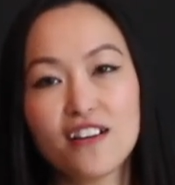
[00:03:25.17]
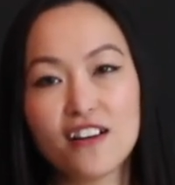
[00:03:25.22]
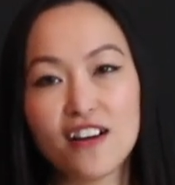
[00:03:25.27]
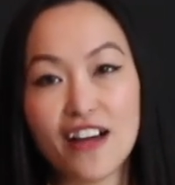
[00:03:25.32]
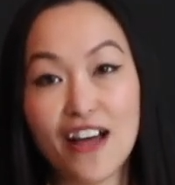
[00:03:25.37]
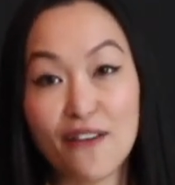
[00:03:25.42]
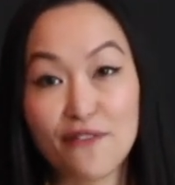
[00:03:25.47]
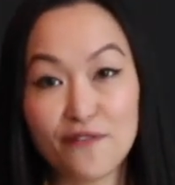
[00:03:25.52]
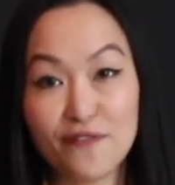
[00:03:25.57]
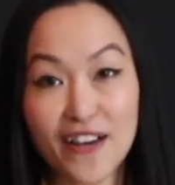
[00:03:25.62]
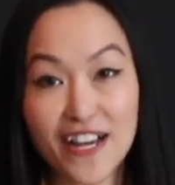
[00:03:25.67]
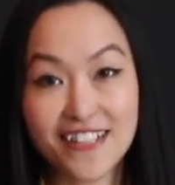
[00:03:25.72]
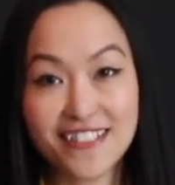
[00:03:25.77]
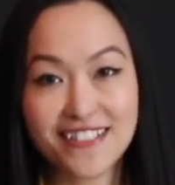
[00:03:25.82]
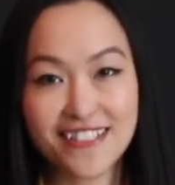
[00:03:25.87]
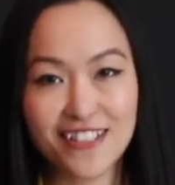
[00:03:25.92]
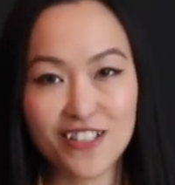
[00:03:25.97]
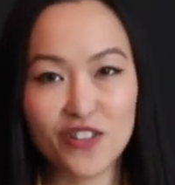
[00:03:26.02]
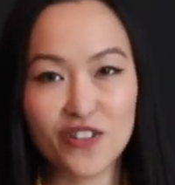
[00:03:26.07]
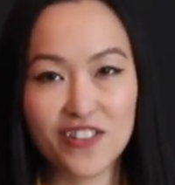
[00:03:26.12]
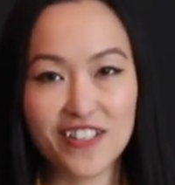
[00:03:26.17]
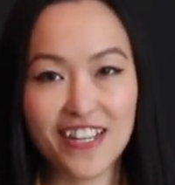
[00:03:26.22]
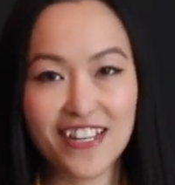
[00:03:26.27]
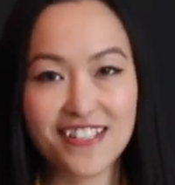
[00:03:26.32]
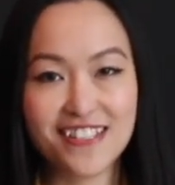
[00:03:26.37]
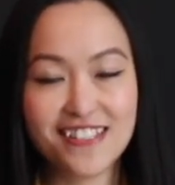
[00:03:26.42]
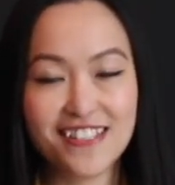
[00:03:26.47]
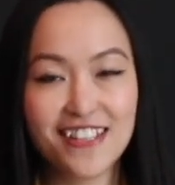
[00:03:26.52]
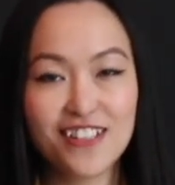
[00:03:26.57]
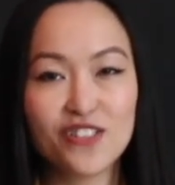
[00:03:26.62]
advanced in your
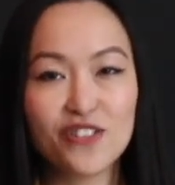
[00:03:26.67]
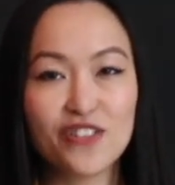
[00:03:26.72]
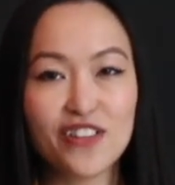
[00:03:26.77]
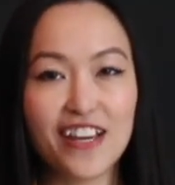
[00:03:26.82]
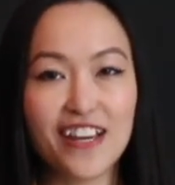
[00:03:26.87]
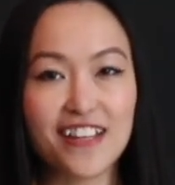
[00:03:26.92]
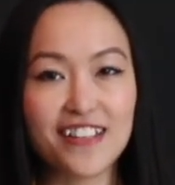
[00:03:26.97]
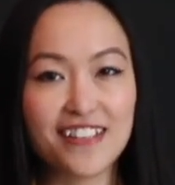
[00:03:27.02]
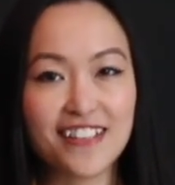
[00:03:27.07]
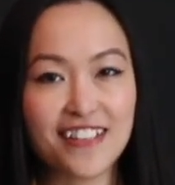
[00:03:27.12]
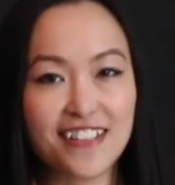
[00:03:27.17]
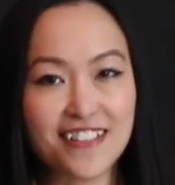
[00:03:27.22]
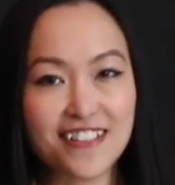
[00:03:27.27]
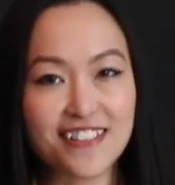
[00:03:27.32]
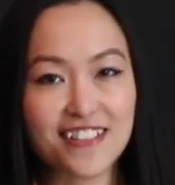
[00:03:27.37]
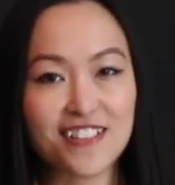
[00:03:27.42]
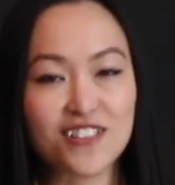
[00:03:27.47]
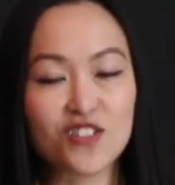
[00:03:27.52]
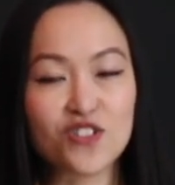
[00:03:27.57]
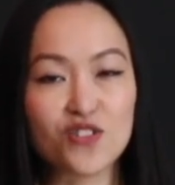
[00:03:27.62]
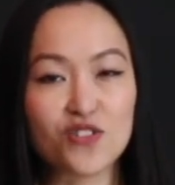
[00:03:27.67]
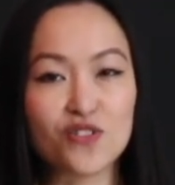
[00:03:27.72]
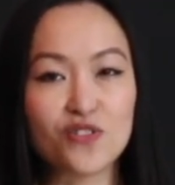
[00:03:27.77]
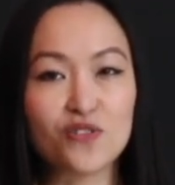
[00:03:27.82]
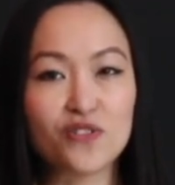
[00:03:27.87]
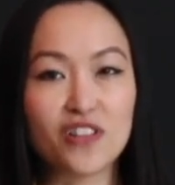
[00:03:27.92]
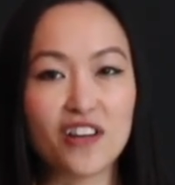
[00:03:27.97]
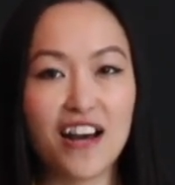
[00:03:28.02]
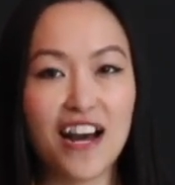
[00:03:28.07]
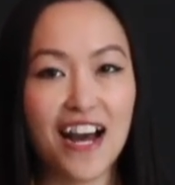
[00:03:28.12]
dancing, you can ease
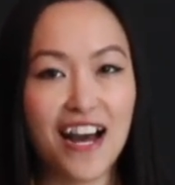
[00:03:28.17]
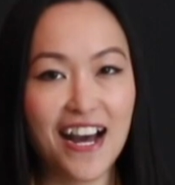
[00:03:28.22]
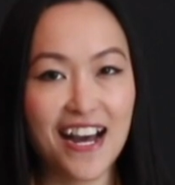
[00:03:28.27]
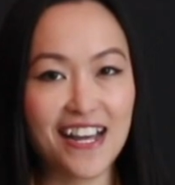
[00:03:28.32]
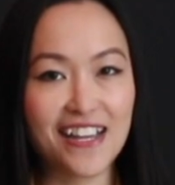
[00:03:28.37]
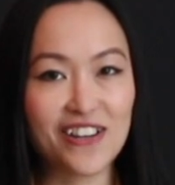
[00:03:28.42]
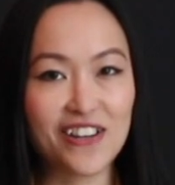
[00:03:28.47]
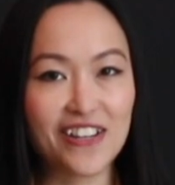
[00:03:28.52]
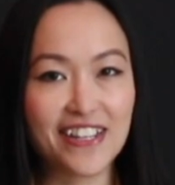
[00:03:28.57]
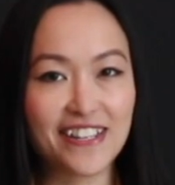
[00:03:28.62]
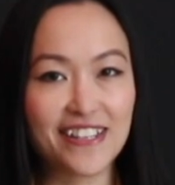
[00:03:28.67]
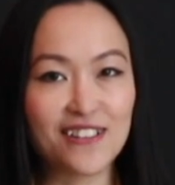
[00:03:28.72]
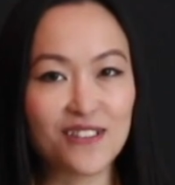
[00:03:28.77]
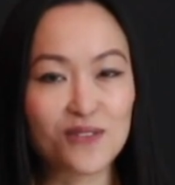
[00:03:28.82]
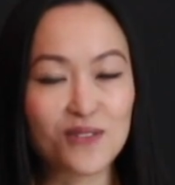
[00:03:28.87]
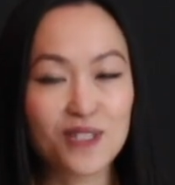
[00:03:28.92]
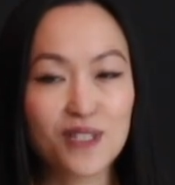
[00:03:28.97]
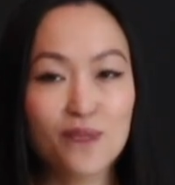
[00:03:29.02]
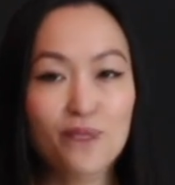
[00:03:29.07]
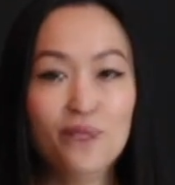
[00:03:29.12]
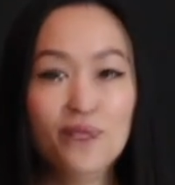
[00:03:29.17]
into the higher heels.